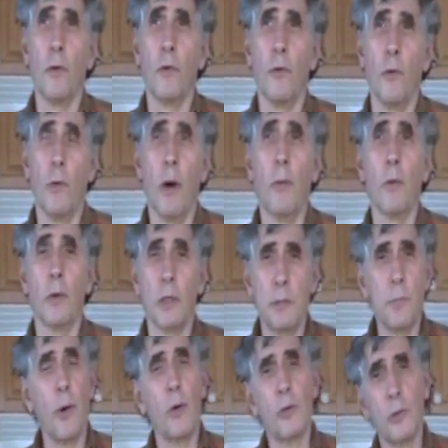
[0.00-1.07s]
through what we're
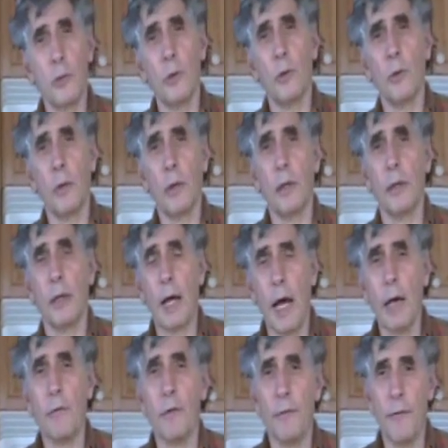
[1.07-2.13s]
exposed to and the
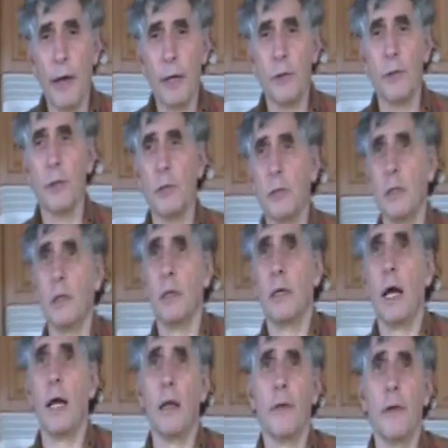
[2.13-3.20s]
kind of infections and the
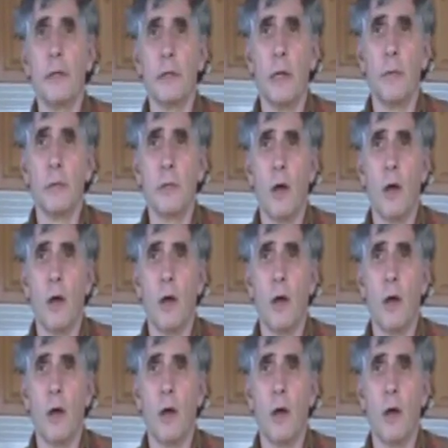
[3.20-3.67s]
kind of things I was